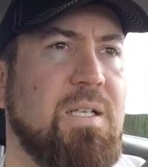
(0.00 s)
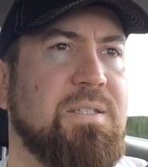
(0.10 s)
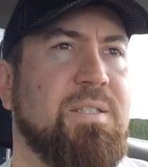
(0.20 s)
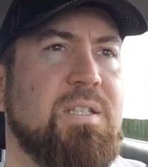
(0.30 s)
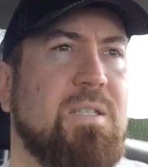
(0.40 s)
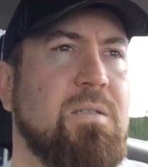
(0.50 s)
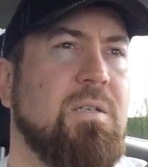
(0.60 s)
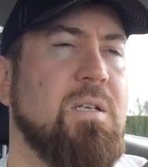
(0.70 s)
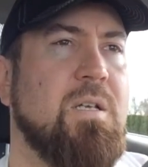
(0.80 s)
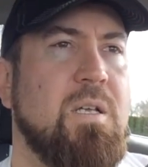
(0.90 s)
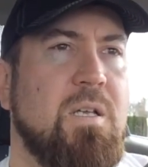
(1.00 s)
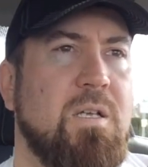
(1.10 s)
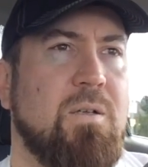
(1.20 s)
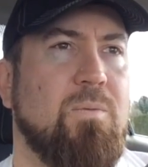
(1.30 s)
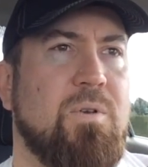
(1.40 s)
let's see.
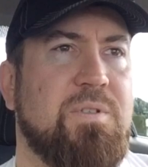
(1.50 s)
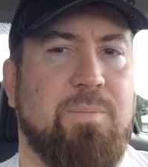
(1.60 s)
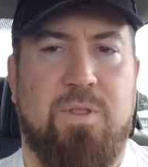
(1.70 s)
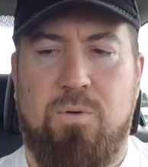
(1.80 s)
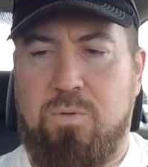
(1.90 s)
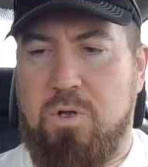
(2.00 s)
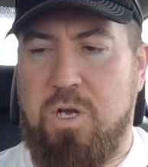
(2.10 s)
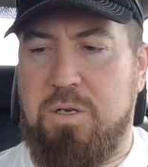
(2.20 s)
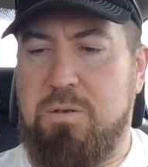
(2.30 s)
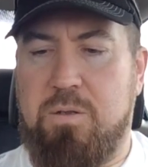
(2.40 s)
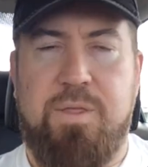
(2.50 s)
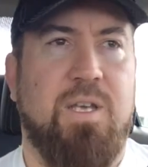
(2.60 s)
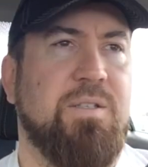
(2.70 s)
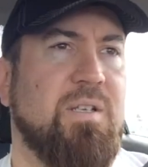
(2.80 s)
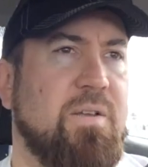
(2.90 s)
What are some other odd
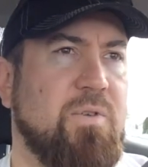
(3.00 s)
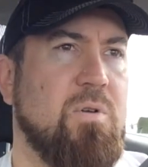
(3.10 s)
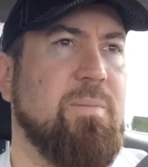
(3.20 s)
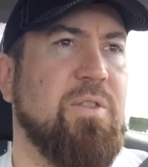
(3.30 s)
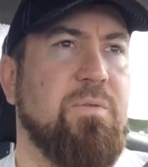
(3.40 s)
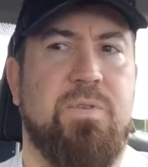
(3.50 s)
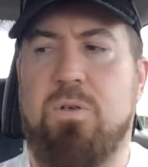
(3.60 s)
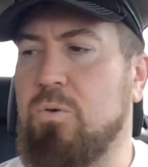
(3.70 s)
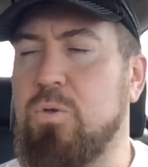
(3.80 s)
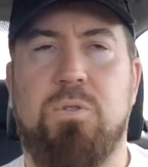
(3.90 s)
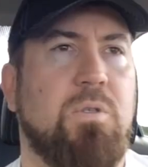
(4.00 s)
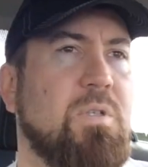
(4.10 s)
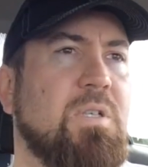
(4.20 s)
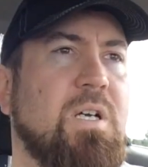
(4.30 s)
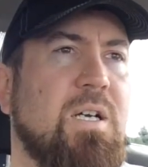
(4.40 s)
things that I've learned about the vehicle?
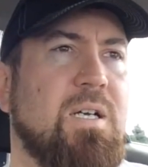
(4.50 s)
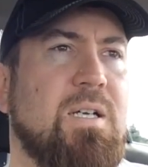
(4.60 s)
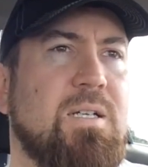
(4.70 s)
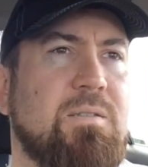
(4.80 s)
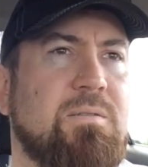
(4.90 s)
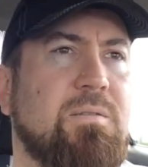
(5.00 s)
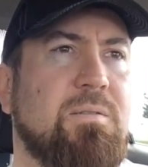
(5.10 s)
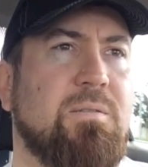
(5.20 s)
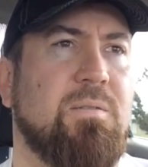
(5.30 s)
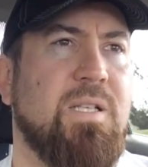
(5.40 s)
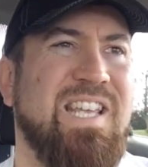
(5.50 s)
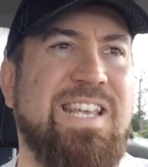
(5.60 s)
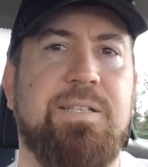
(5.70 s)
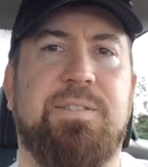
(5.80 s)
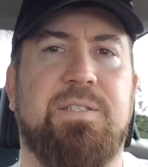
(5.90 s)
Uh,
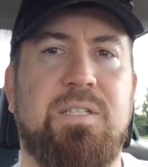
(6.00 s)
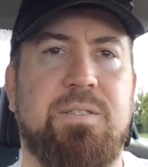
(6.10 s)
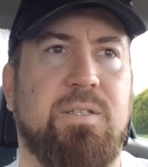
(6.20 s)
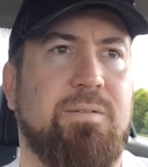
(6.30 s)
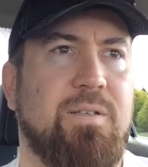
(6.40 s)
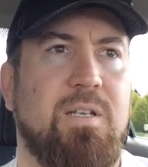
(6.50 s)
heated seats.